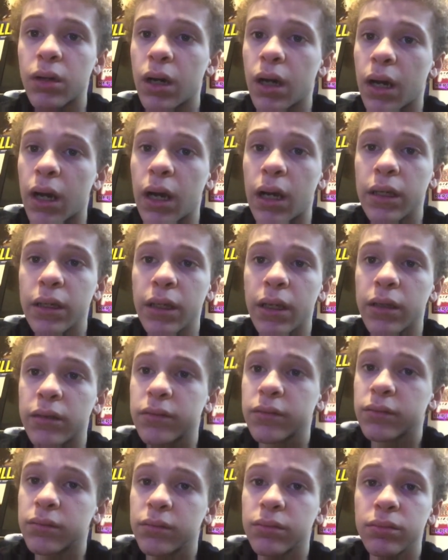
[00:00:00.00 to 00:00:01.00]
I
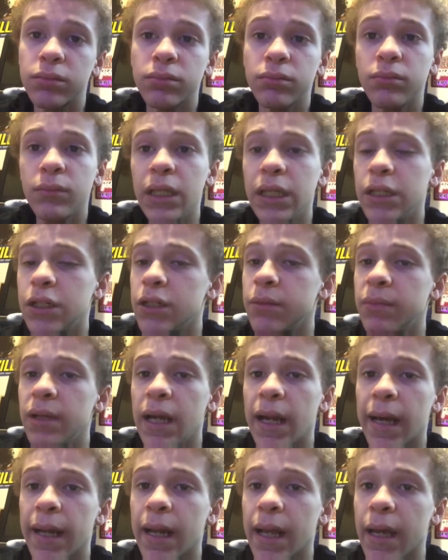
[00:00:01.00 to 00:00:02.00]
guess it'd be
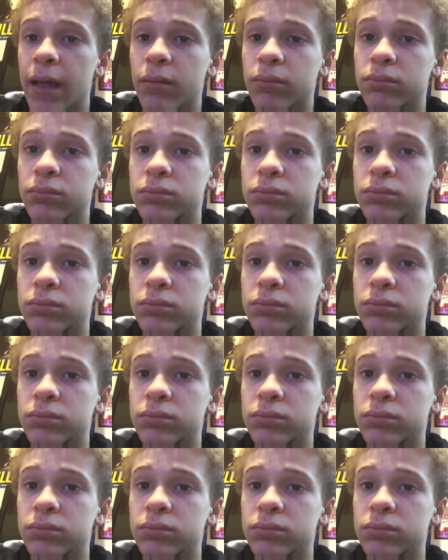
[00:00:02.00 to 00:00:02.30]
like that.